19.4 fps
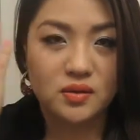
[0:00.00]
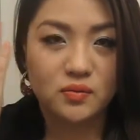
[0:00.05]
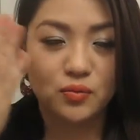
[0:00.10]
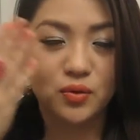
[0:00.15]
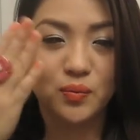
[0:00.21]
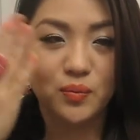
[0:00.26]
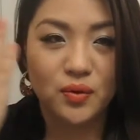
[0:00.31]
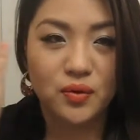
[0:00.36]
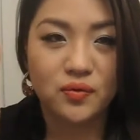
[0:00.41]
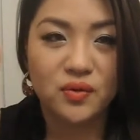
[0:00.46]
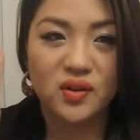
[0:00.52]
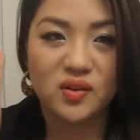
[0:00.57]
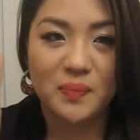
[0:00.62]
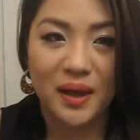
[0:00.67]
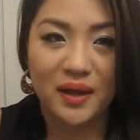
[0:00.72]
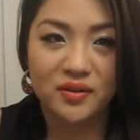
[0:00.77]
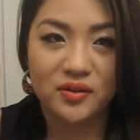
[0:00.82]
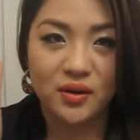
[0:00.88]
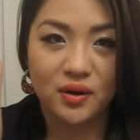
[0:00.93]
remove this
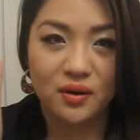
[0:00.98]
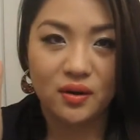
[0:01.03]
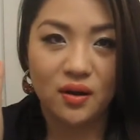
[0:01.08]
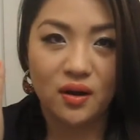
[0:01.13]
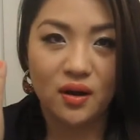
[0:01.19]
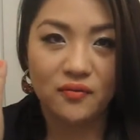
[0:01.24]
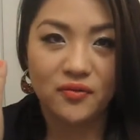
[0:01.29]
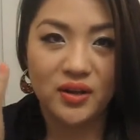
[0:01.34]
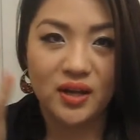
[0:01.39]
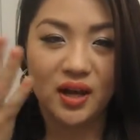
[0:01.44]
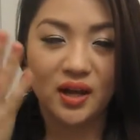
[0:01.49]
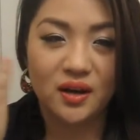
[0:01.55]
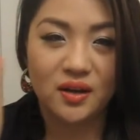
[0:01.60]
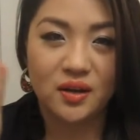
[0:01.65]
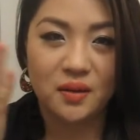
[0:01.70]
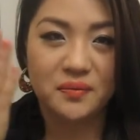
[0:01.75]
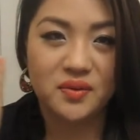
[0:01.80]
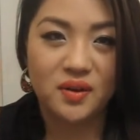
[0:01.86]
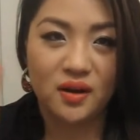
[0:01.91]
mascara off, it kind
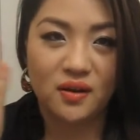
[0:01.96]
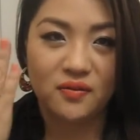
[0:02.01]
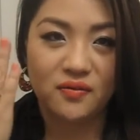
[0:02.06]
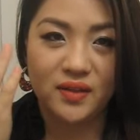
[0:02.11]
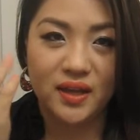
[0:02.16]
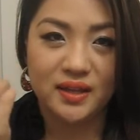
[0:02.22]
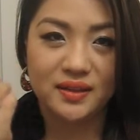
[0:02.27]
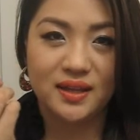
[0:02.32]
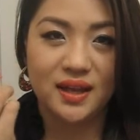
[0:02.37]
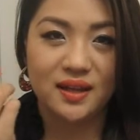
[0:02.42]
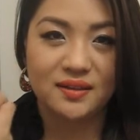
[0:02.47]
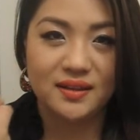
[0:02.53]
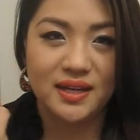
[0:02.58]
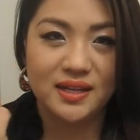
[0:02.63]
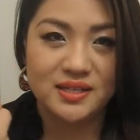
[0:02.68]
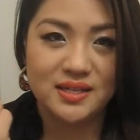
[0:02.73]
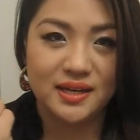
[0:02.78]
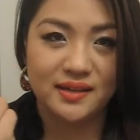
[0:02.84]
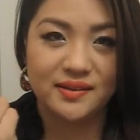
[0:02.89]
of comes off like that
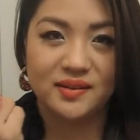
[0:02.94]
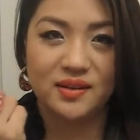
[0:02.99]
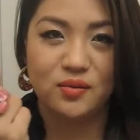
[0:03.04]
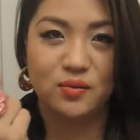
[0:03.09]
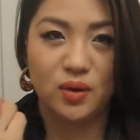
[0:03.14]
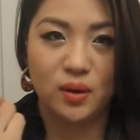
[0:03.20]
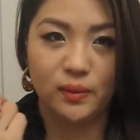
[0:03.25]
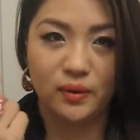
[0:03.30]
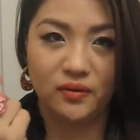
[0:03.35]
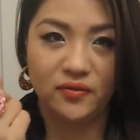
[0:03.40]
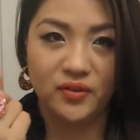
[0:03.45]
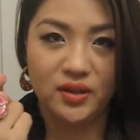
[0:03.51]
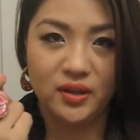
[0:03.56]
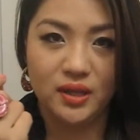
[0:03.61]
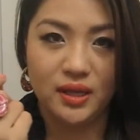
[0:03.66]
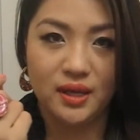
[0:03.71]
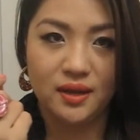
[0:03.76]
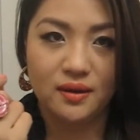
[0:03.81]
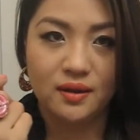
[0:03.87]
latexy rubber
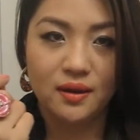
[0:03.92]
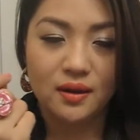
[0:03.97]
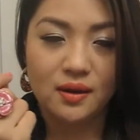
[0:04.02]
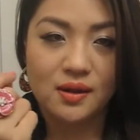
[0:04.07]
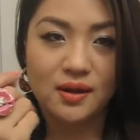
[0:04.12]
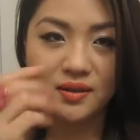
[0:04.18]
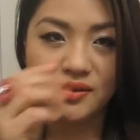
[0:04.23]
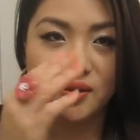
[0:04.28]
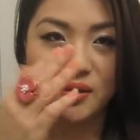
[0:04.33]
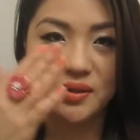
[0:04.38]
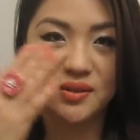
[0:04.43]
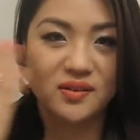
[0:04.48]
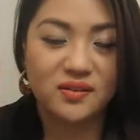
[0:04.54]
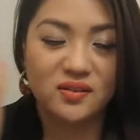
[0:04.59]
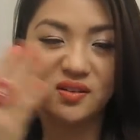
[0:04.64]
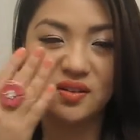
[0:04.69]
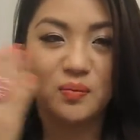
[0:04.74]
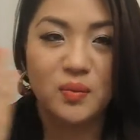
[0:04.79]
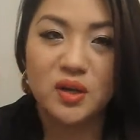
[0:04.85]
feeling. So it
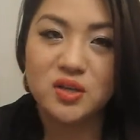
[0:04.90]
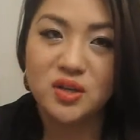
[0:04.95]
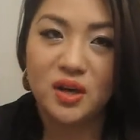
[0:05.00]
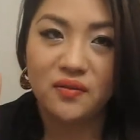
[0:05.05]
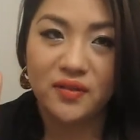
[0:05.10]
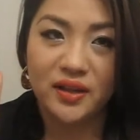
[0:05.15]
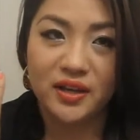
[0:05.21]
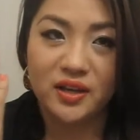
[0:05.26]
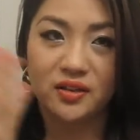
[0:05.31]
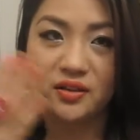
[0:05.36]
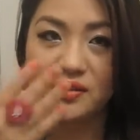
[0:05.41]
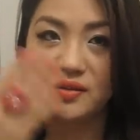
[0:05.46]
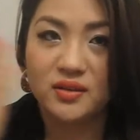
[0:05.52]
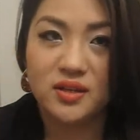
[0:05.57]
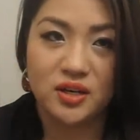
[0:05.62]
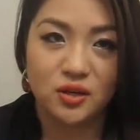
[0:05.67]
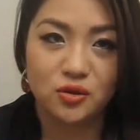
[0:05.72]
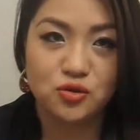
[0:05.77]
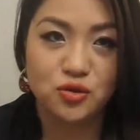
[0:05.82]
doesn't smudge off like a,
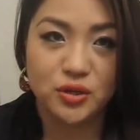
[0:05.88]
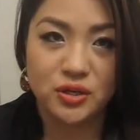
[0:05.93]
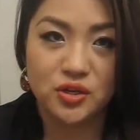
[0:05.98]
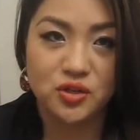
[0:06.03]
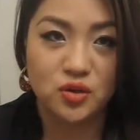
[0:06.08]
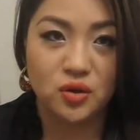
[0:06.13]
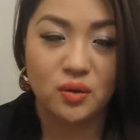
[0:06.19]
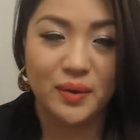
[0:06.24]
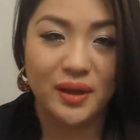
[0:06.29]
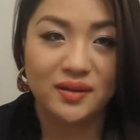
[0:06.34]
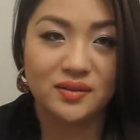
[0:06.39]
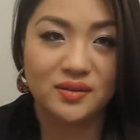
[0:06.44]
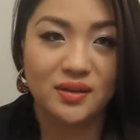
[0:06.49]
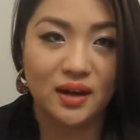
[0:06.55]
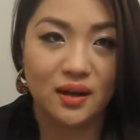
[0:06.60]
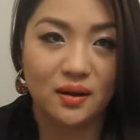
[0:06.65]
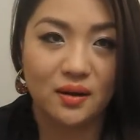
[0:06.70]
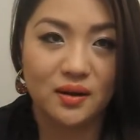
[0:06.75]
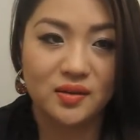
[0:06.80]
you know, traditional
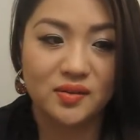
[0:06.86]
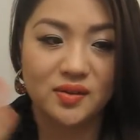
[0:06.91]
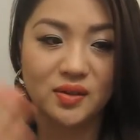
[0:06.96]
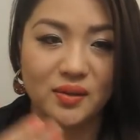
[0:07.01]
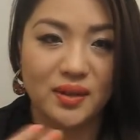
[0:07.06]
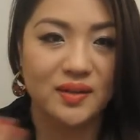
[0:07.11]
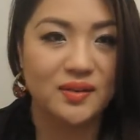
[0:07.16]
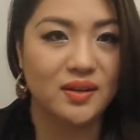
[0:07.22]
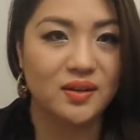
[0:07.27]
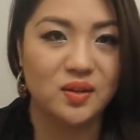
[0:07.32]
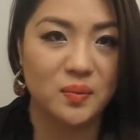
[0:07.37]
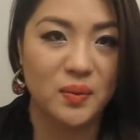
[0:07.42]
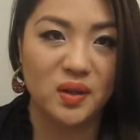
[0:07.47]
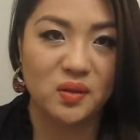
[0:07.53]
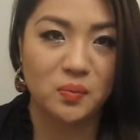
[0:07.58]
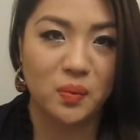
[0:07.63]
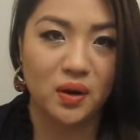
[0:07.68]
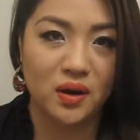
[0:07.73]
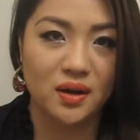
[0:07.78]
mascara. So that's like the
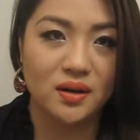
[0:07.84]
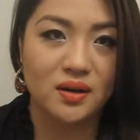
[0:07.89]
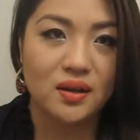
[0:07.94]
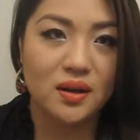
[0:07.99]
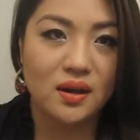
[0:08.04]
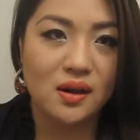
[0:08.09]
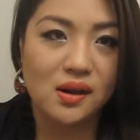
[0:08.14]
best part.